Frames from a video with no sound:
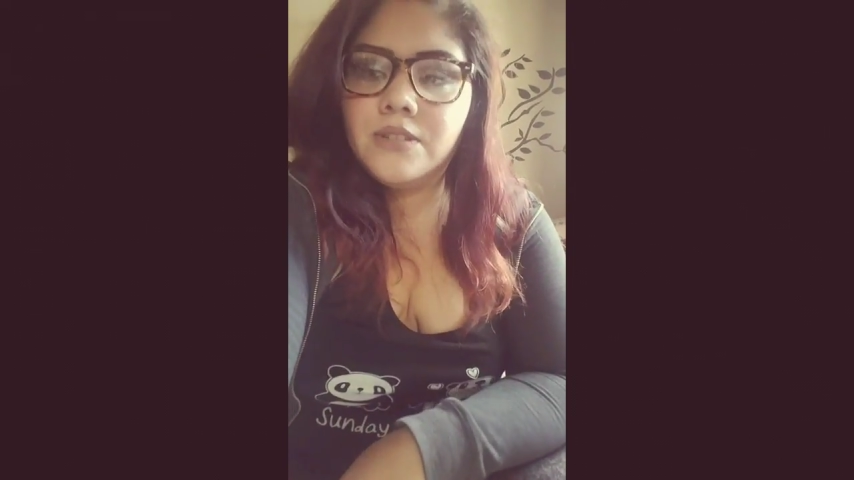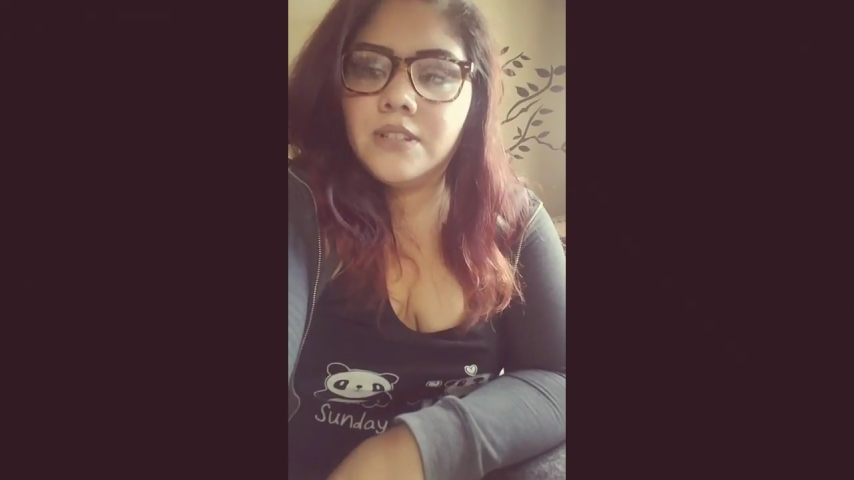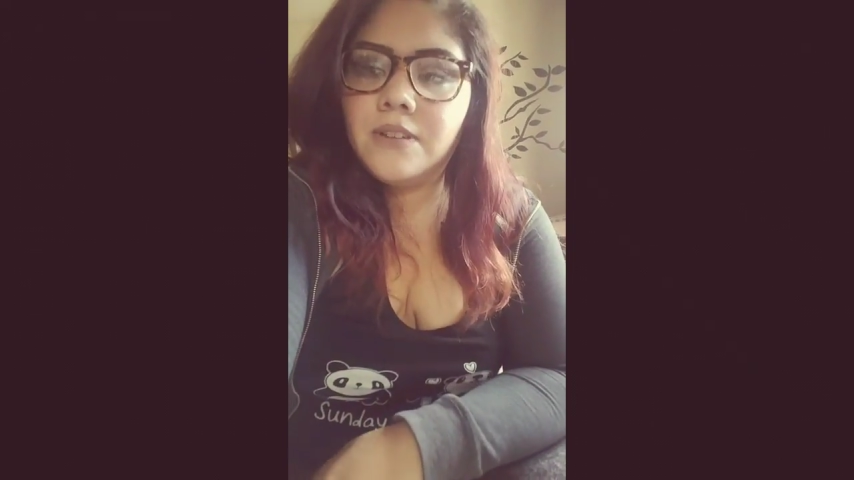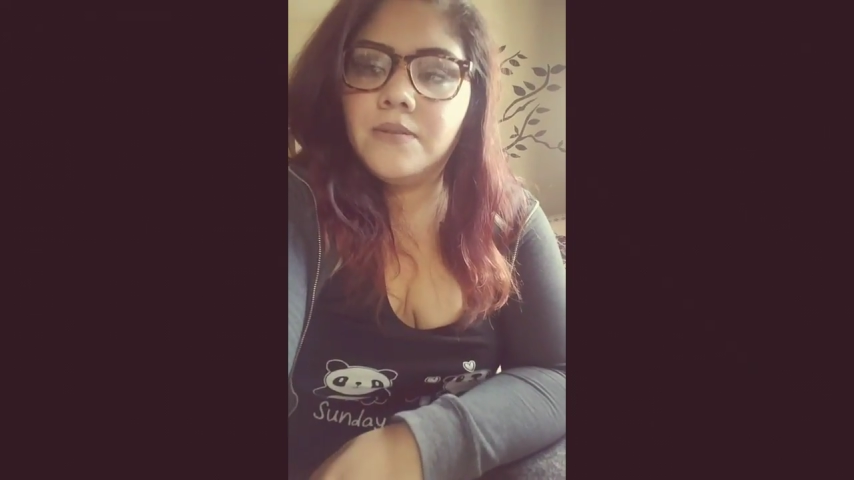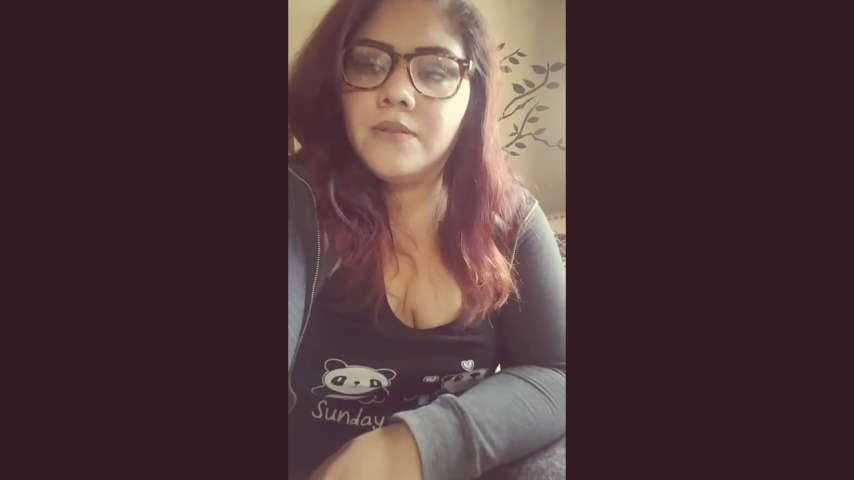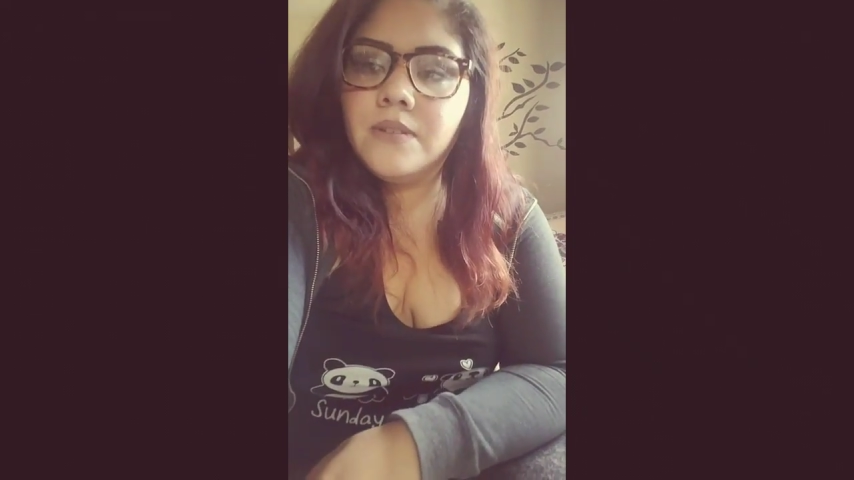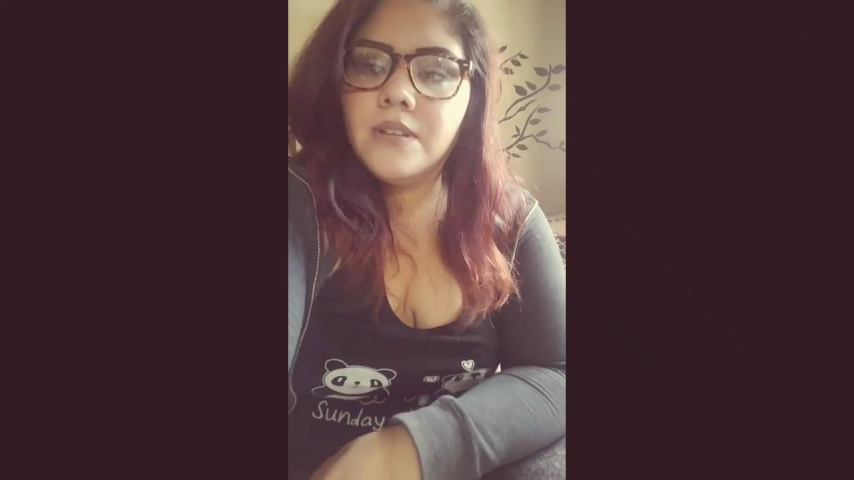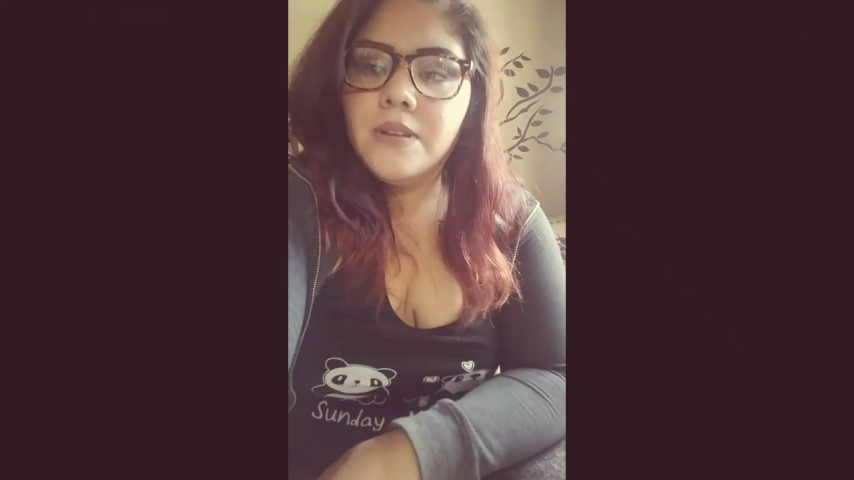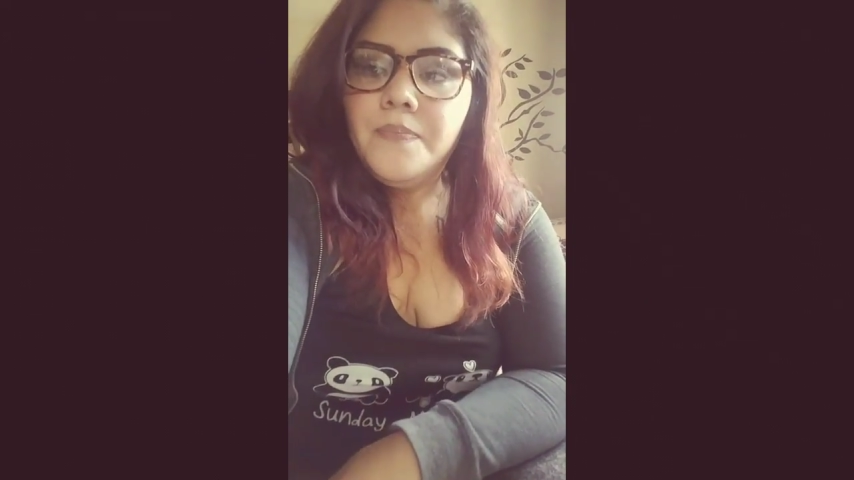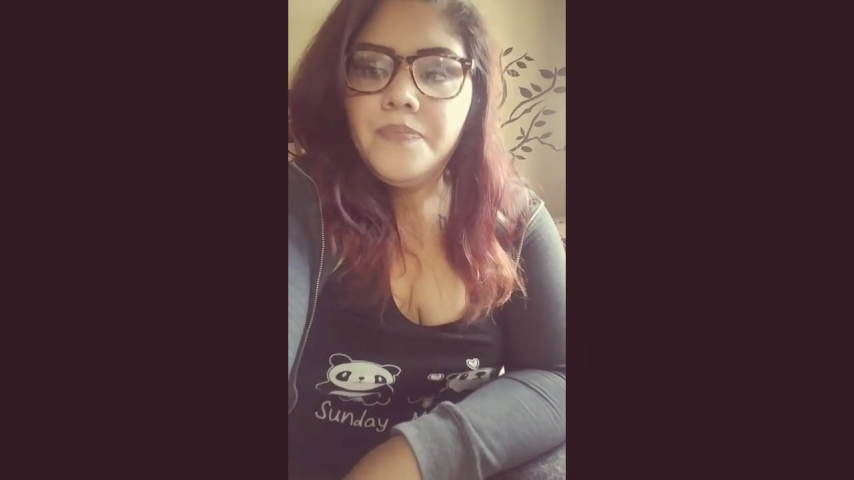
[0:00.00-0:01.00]
stuff.
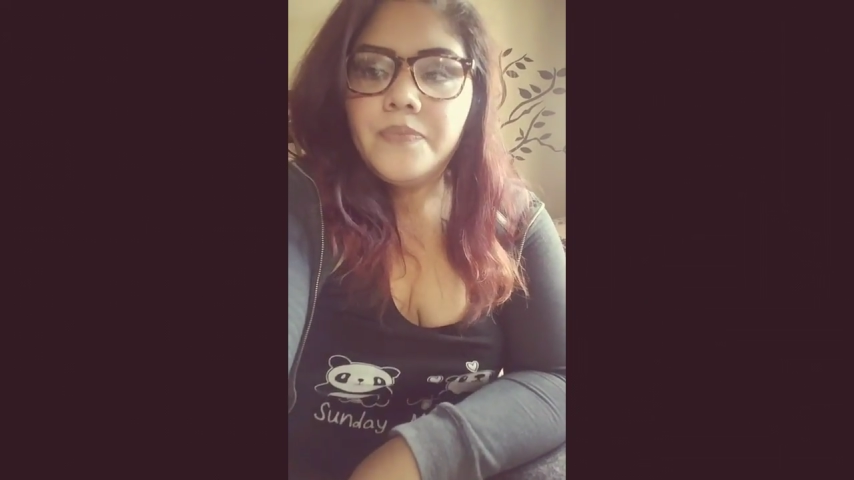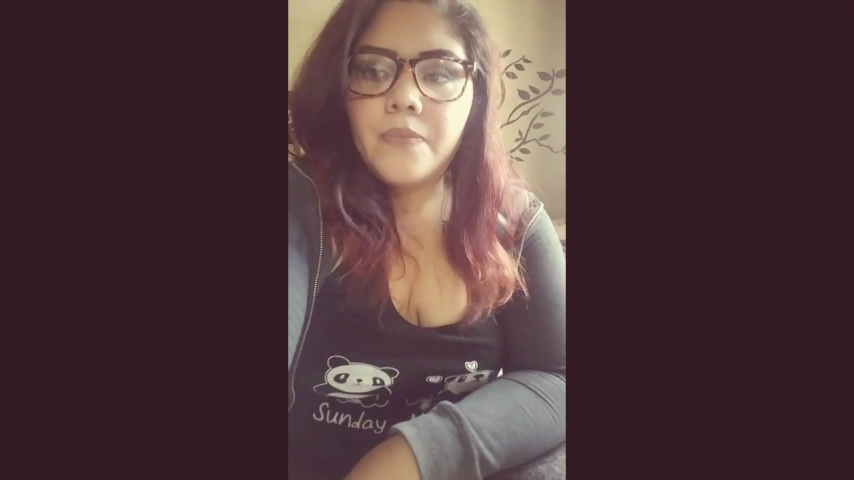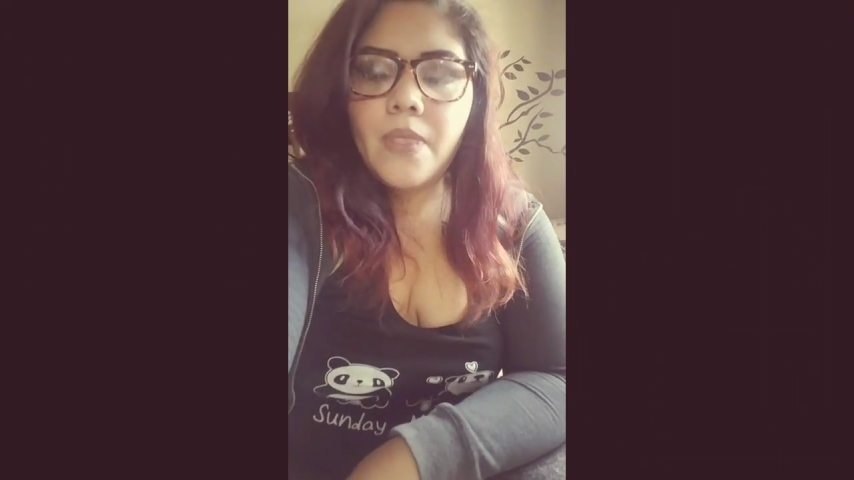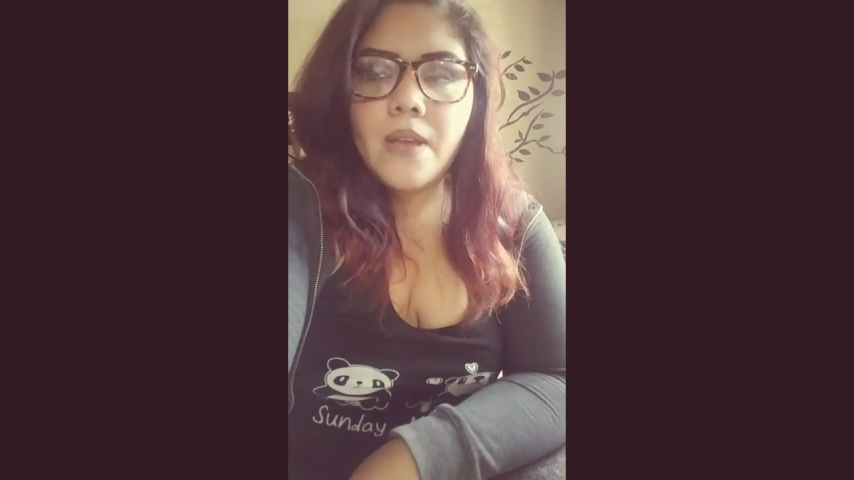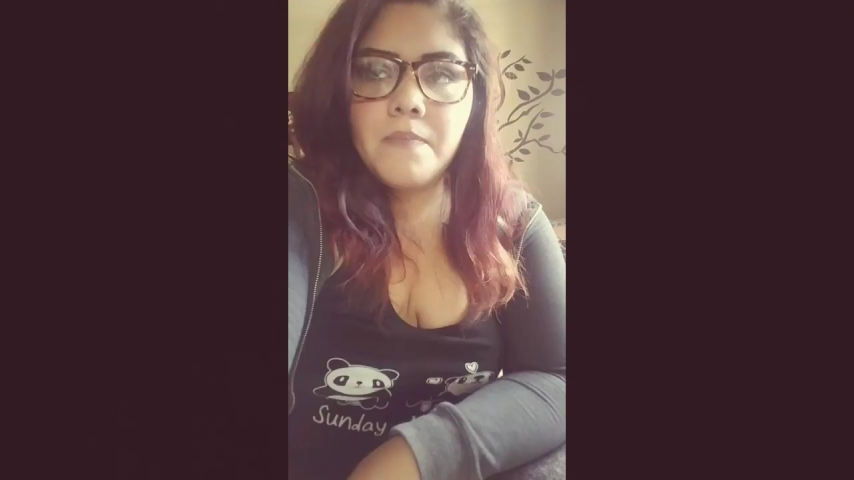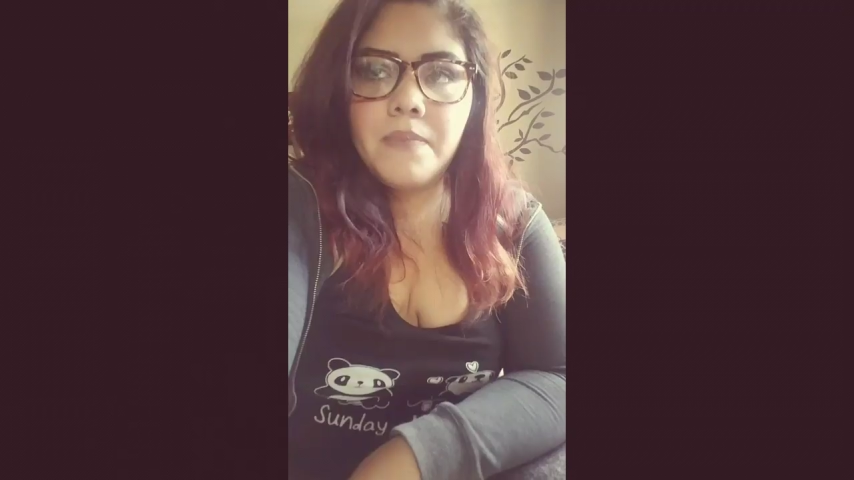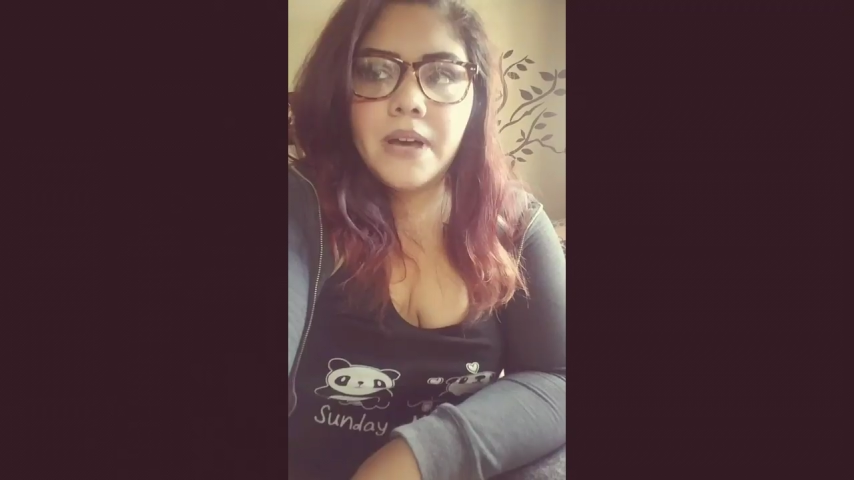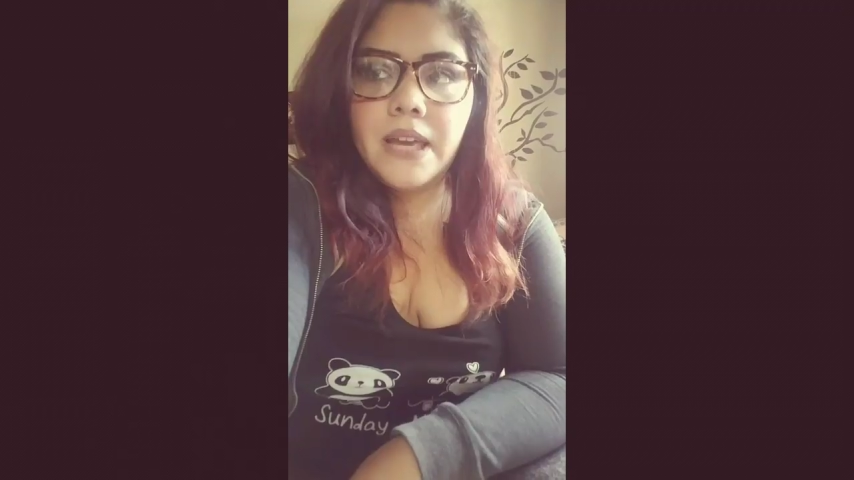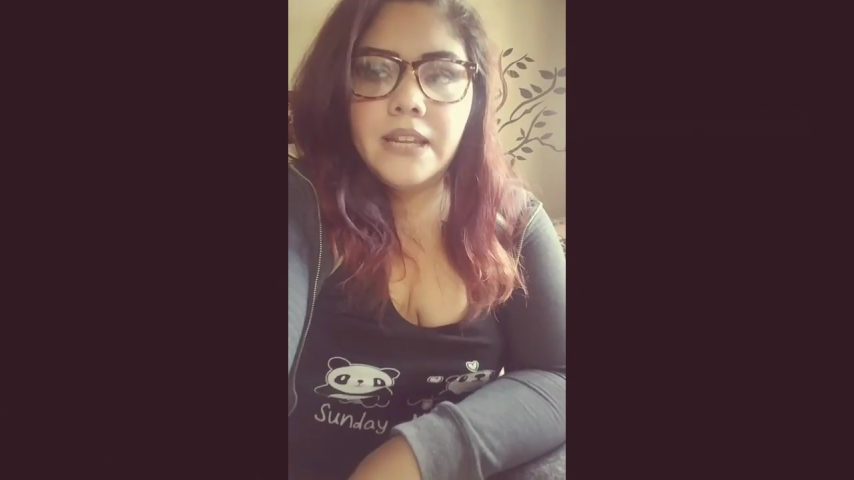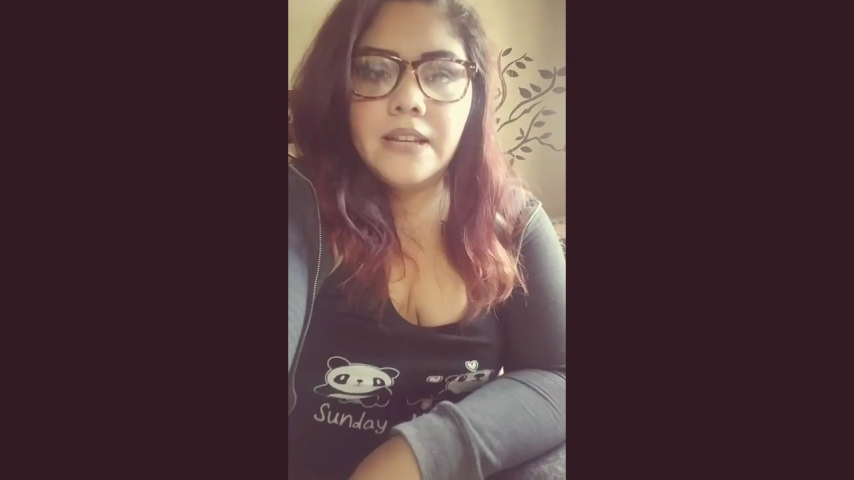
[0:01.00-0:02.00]

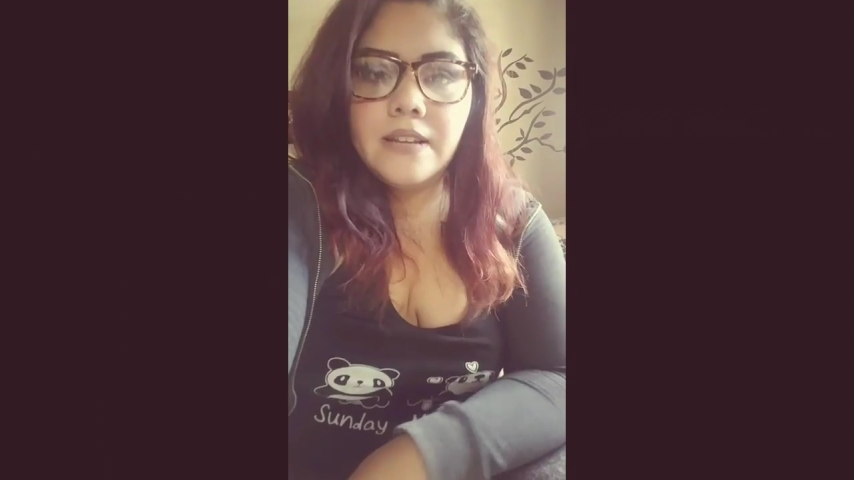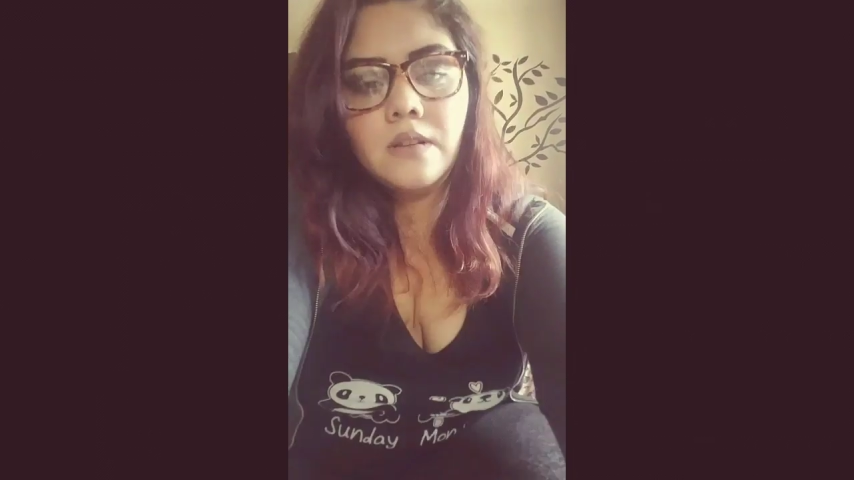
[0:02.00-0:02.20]
But